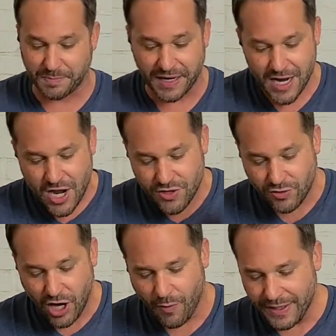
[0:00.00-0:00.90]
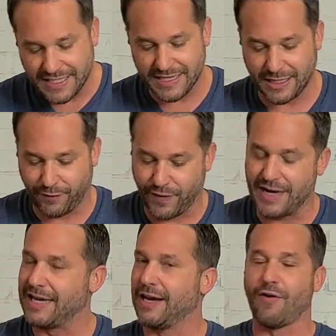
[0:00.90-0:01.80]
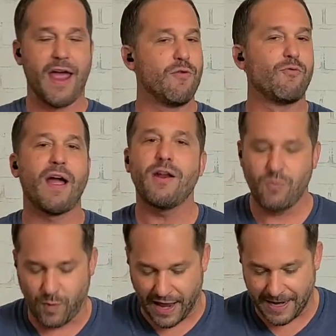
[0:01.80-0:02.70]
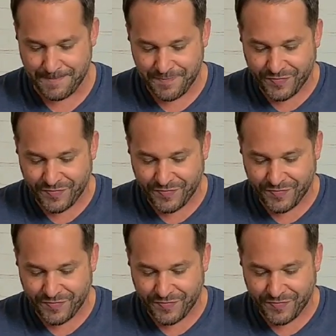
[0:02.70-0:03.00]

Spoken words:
But you go into this fight here, and right away,